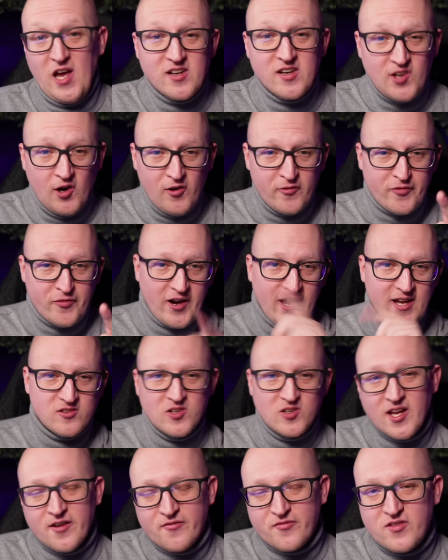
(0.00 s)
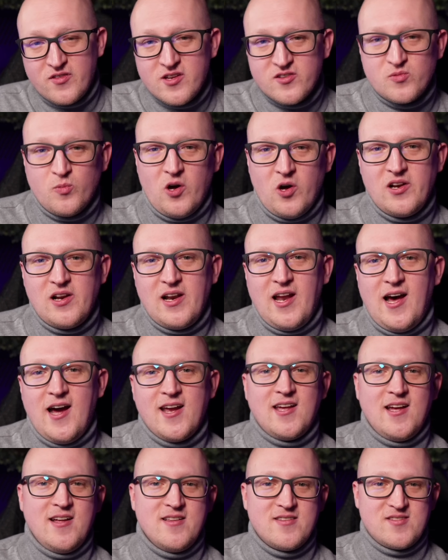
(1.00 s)
And don't forget to give this one a
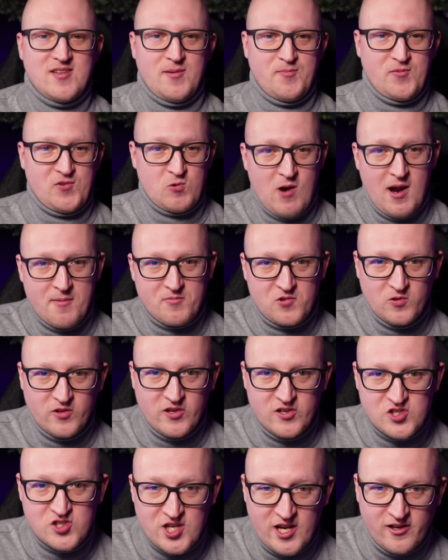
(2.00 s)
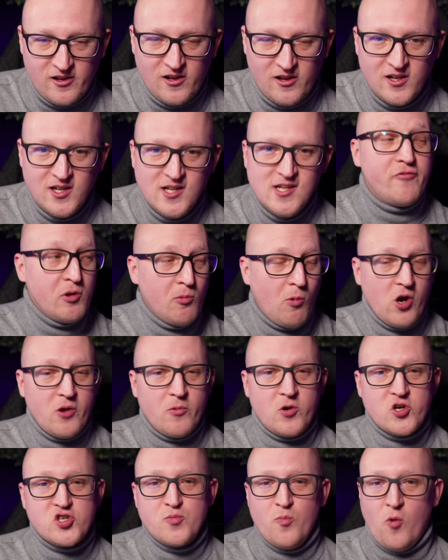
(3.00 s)
like and subscribe to the channel if you
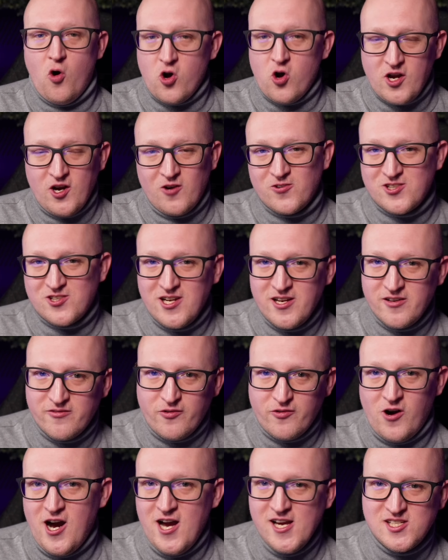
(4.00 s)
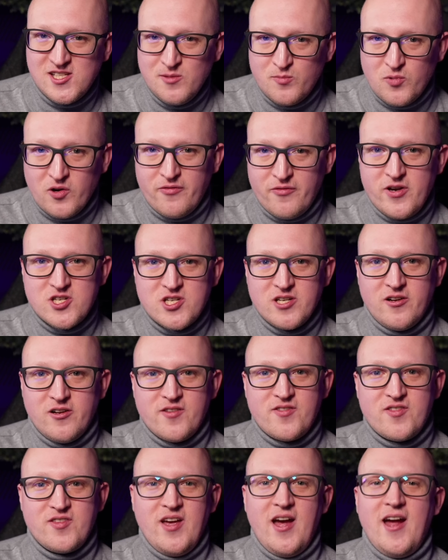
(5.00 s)
want to watch more content for IT
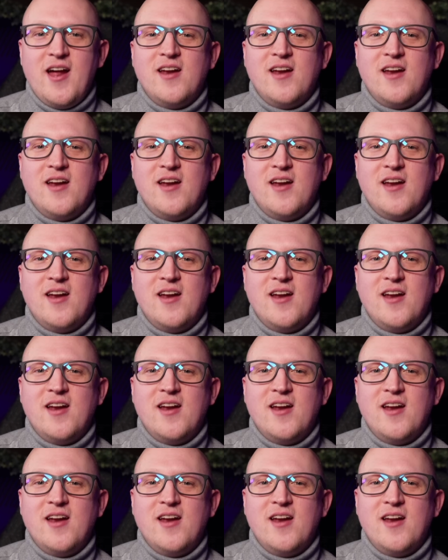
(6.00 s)
professionals.